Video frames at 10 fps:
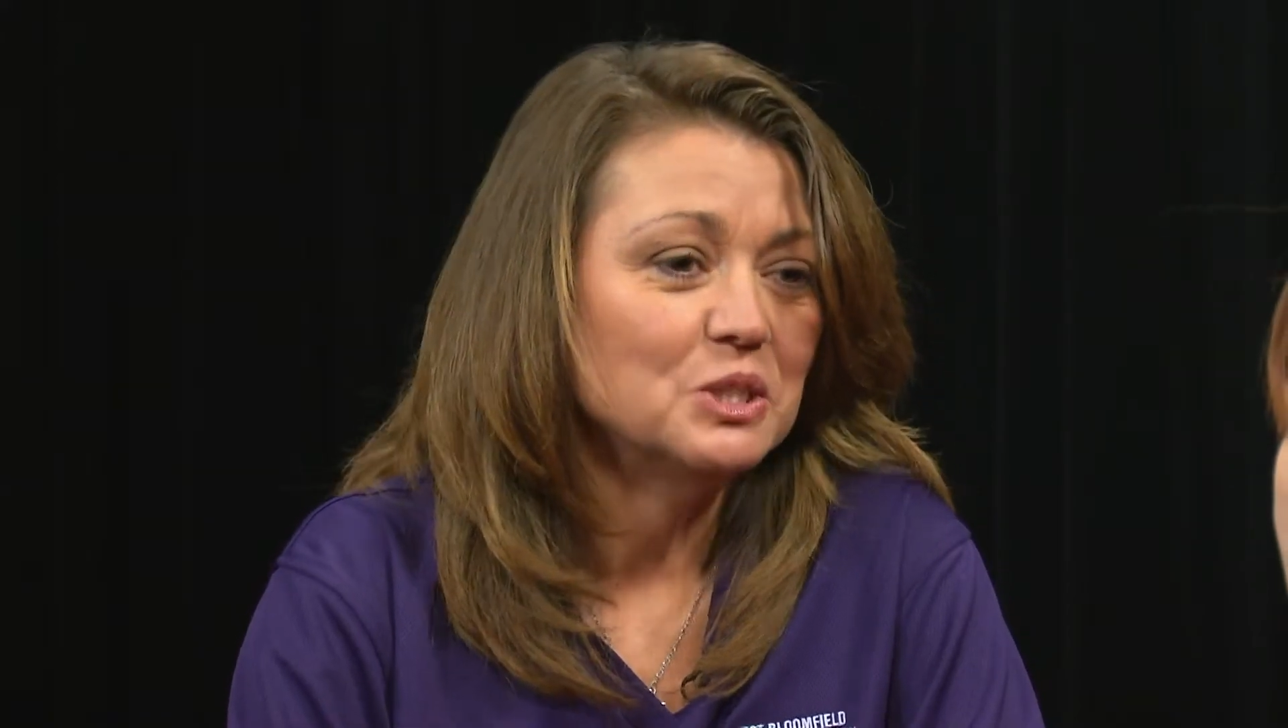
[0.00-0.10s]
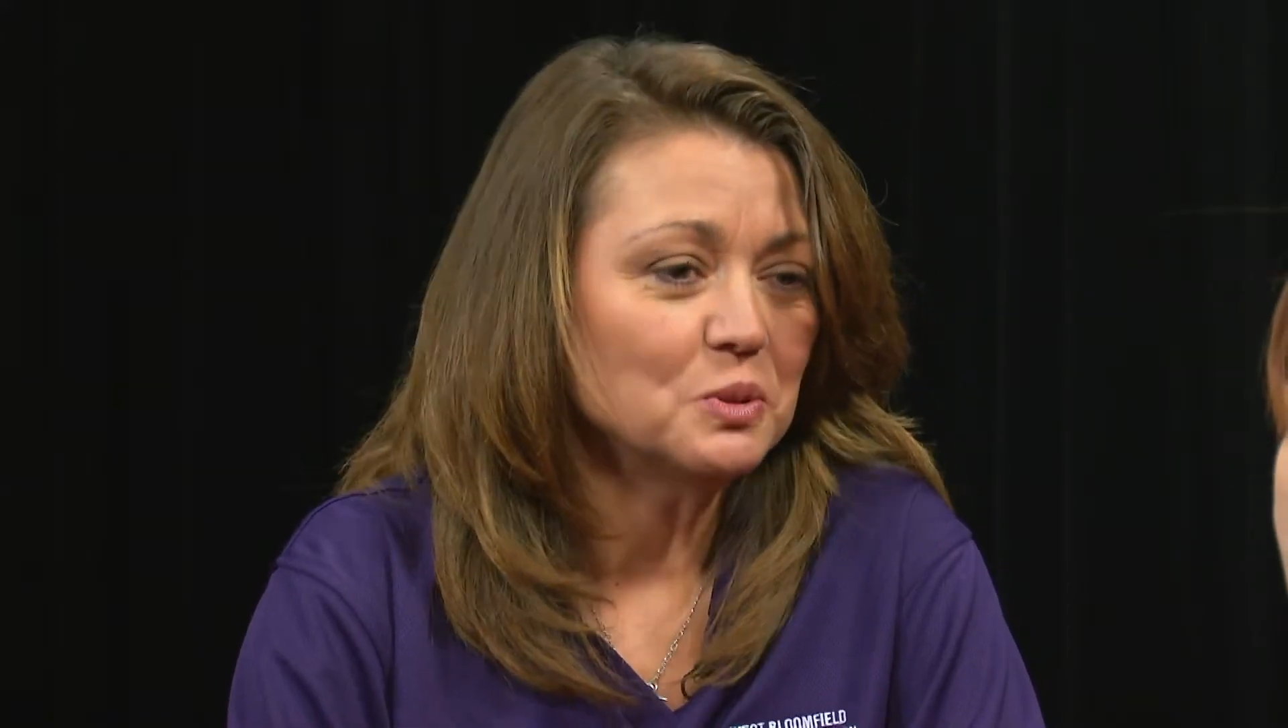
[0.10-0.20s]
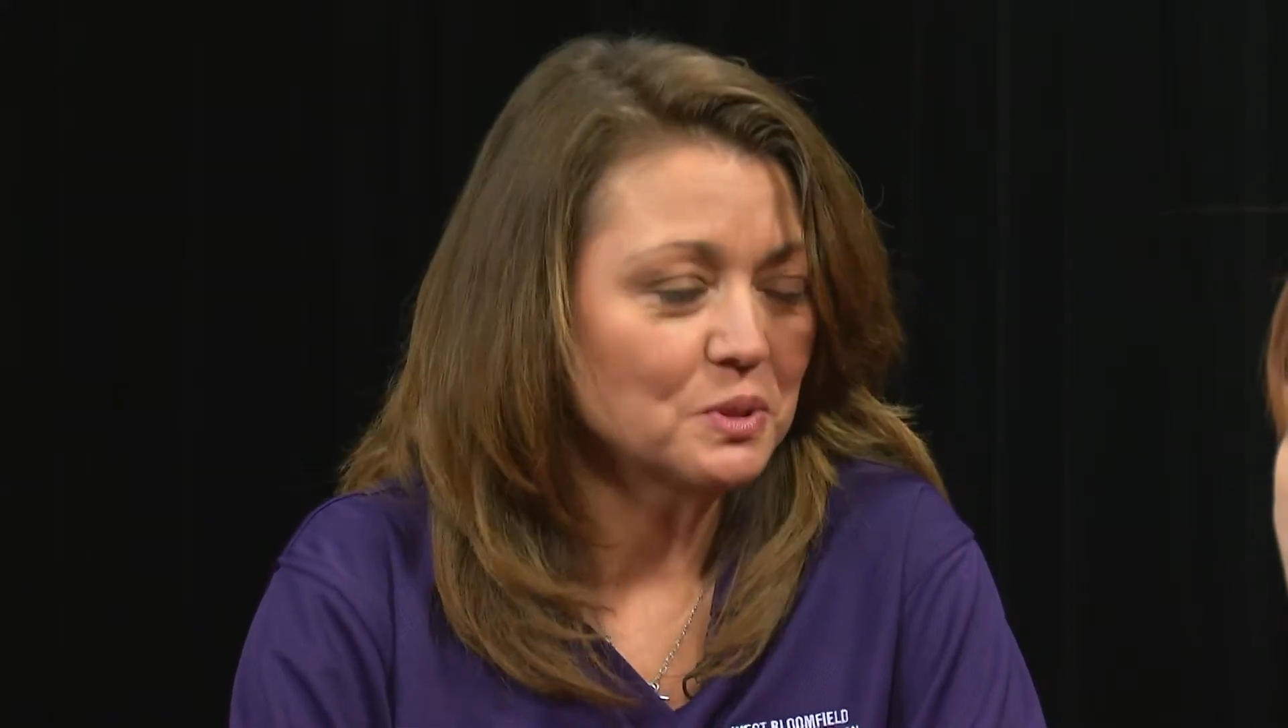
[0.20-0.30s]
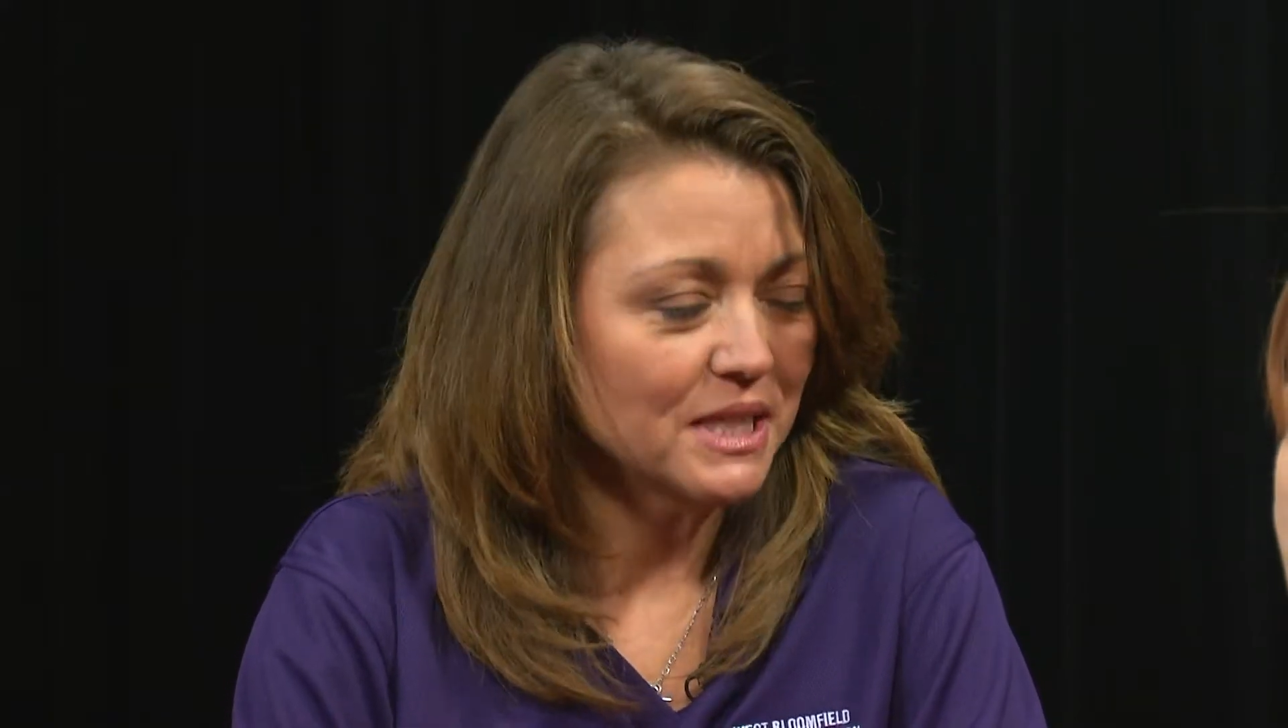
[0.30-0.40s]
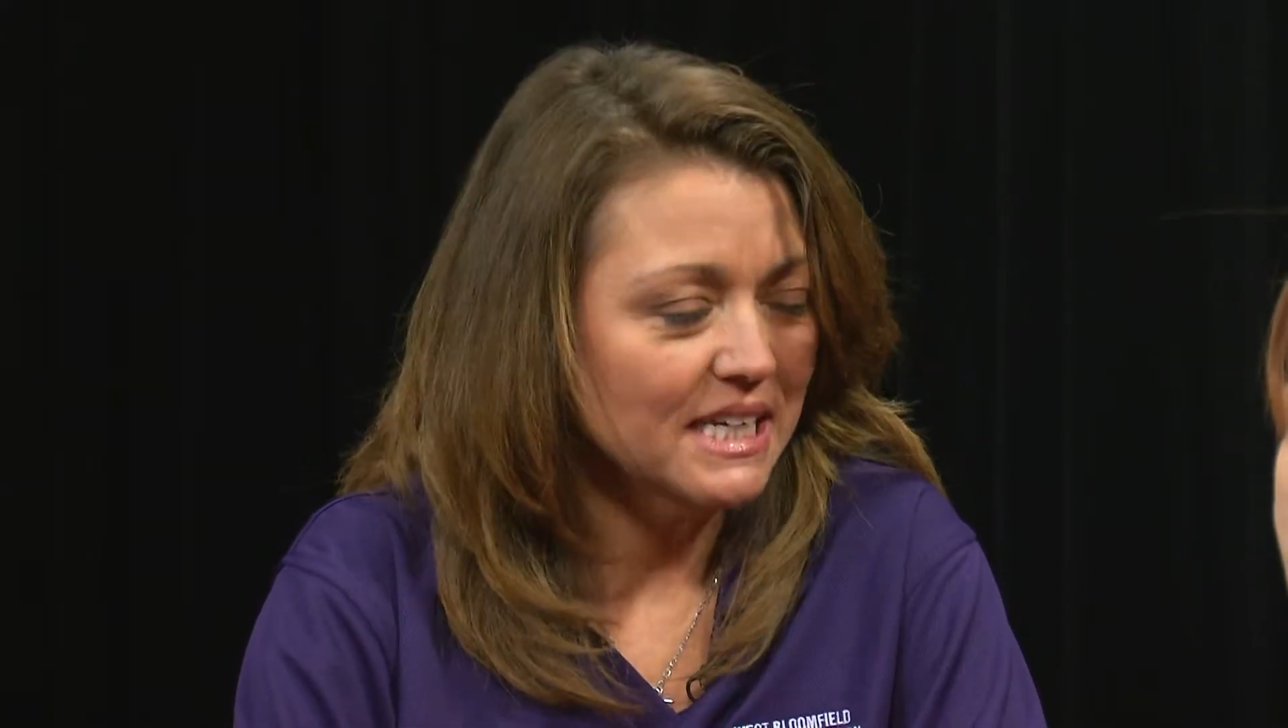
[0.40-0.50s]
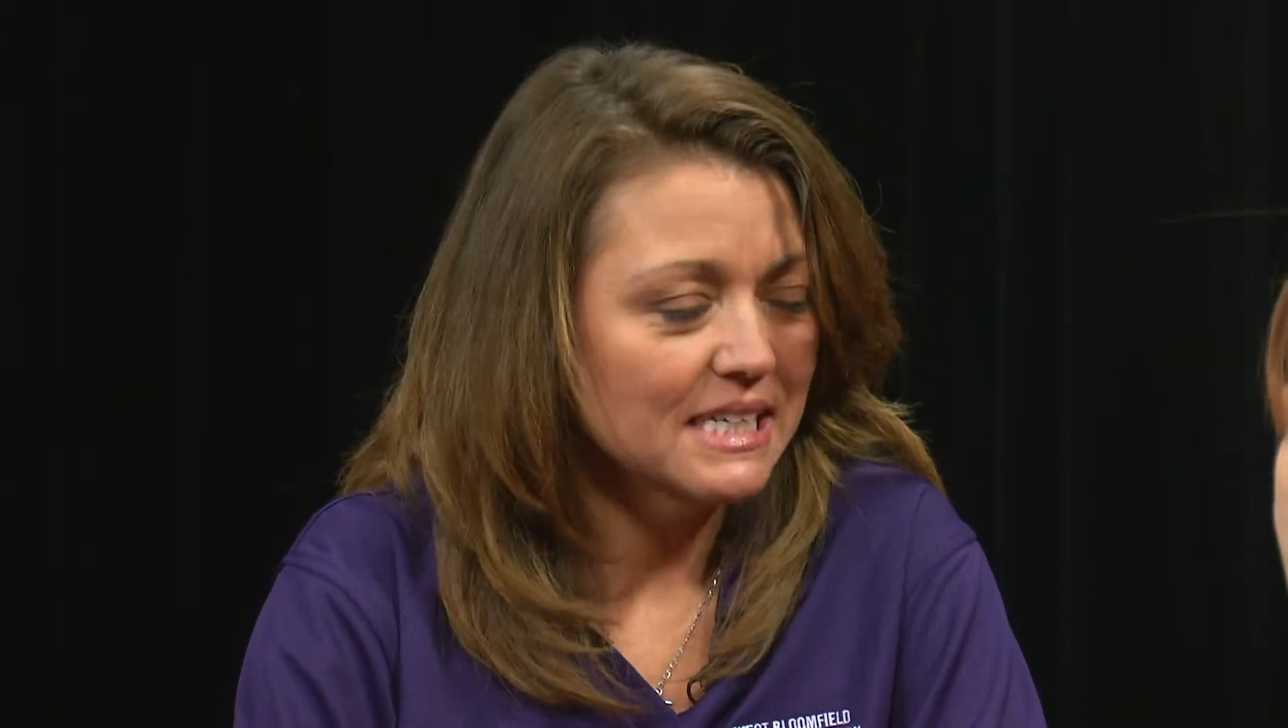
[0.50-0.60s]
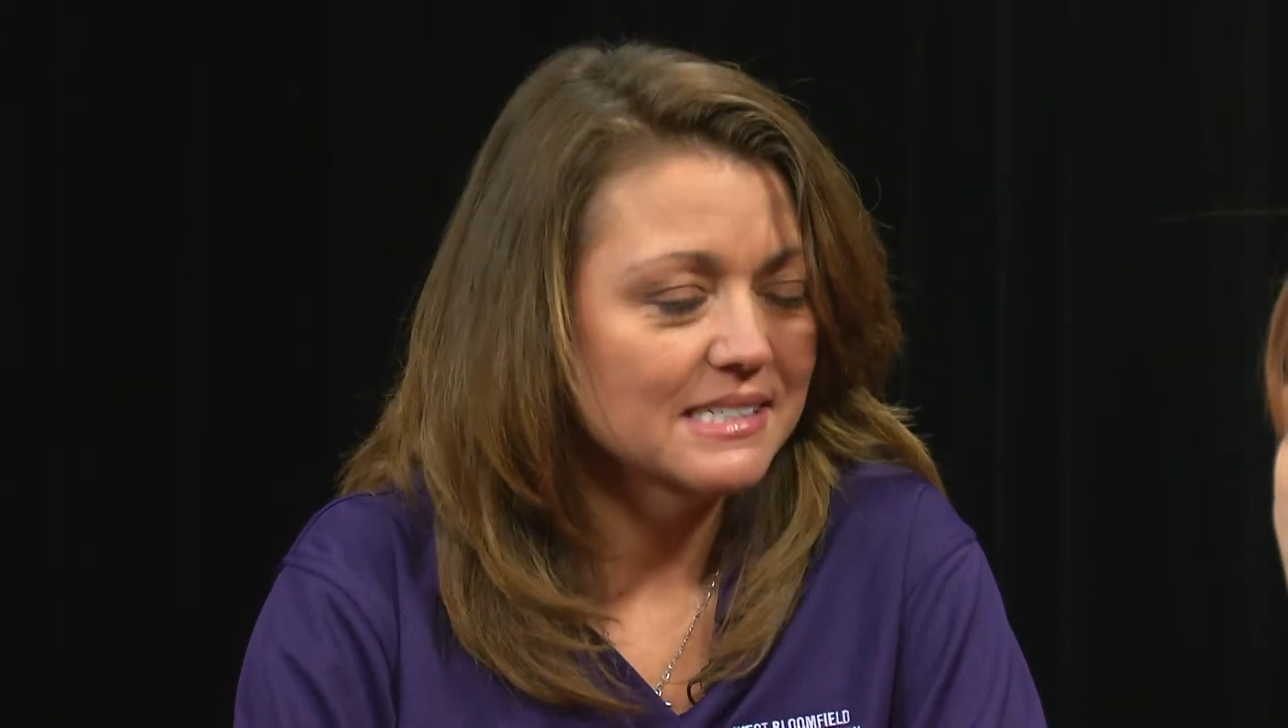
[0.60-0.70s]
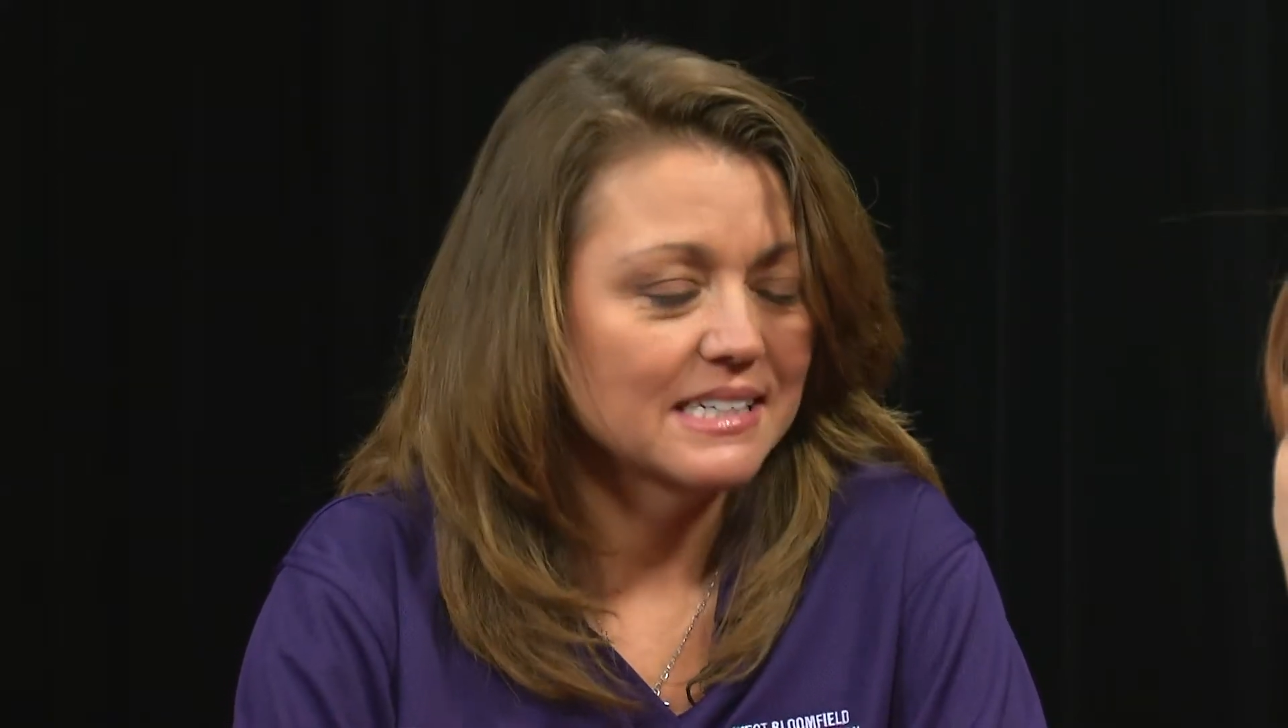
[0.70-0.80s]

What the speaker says: do things